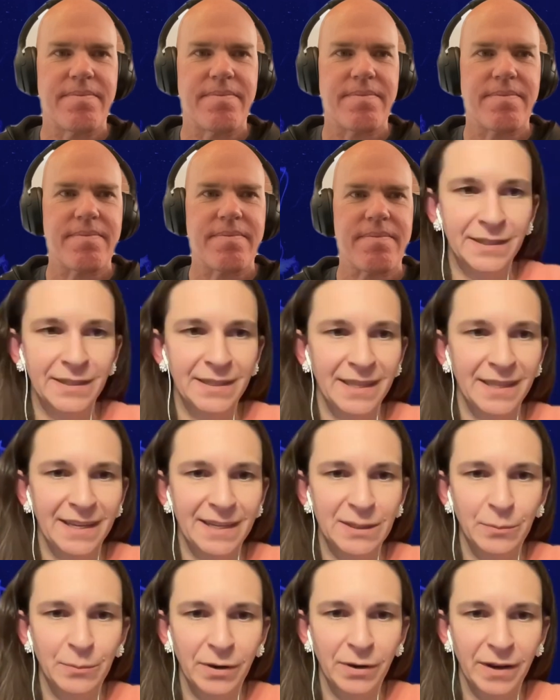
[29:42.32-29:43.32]
Great. Thanks,
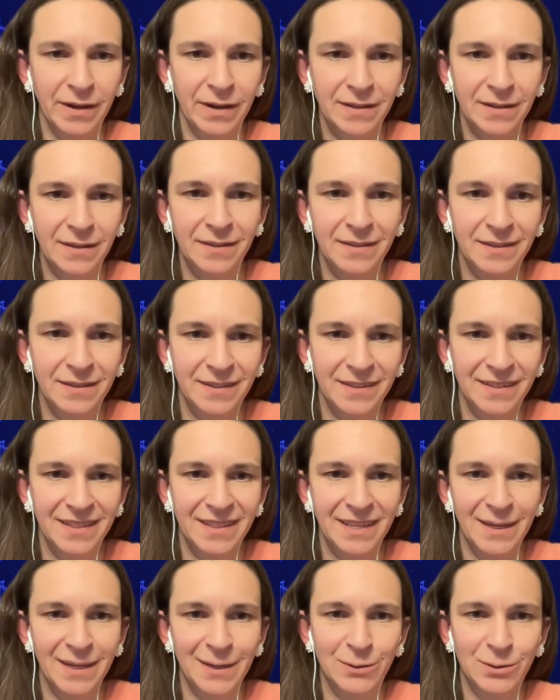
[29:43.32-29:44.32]
Brian.
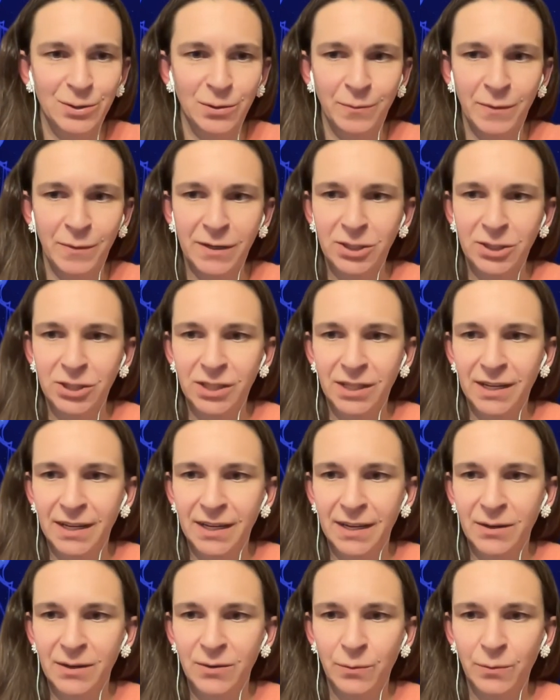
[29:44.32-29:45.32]
Thank you so much.
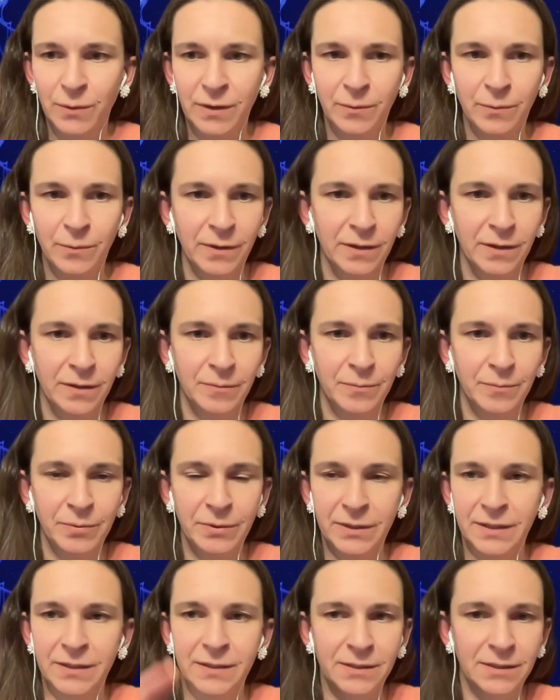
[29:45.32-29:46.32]
And we will,
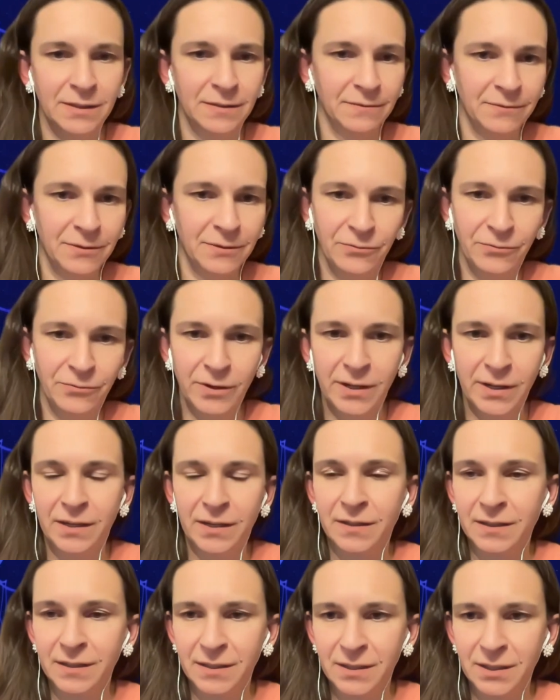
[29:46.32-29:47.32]
please feel free to
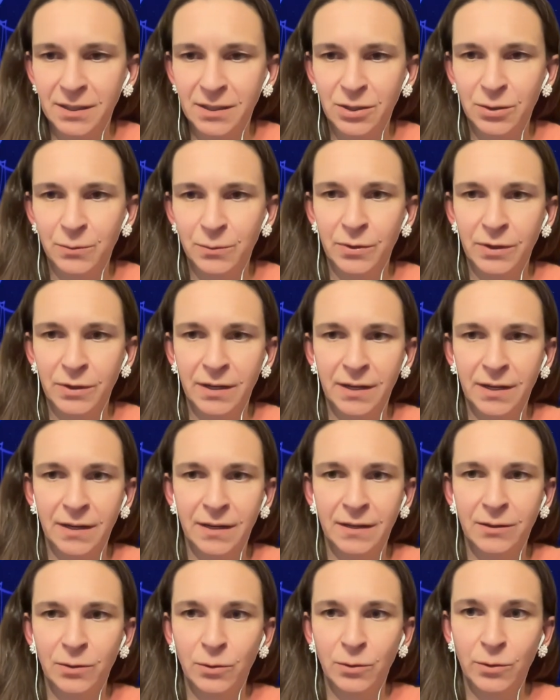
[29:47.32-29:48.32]
continue
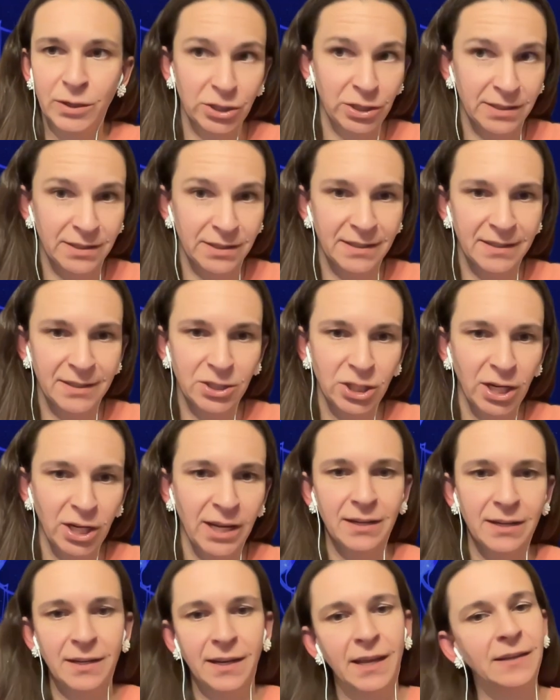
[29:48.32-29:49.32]
putting questions in the
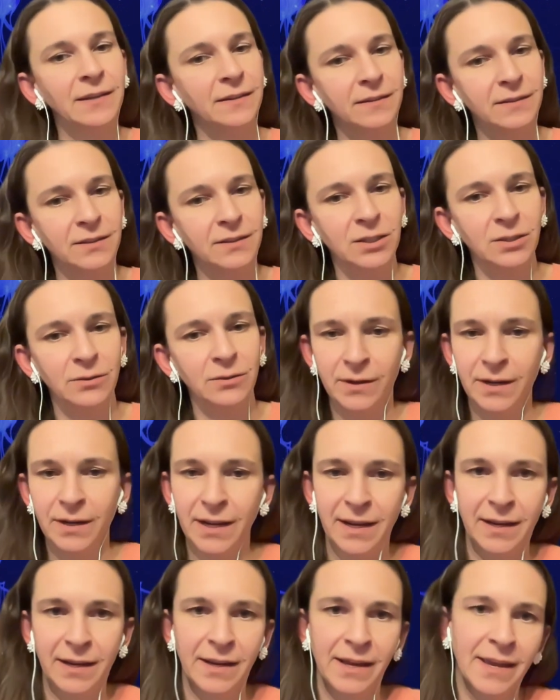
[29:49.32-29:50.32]
chat and in the
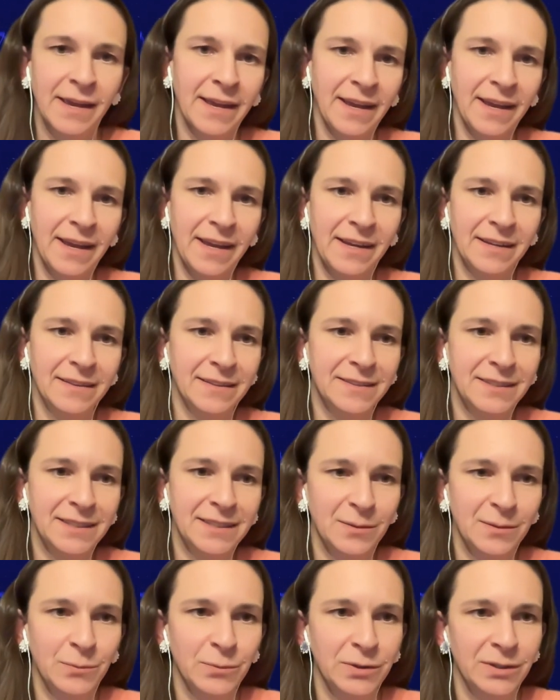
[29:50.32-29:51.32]
Q&A, and the
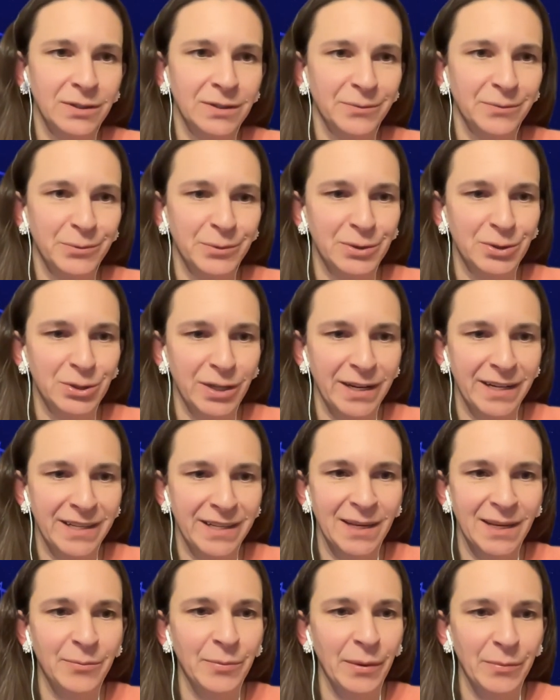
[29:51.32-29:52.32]
team will try to
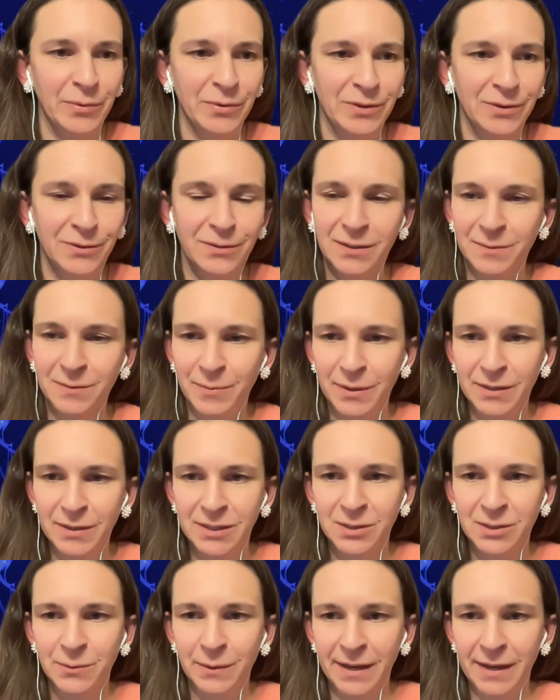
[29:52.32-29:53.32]
keep up with those as best
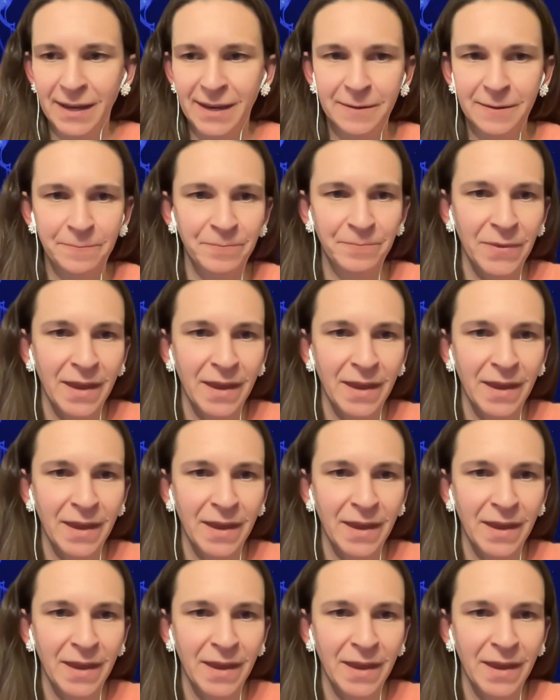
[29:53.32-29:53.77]
as we can.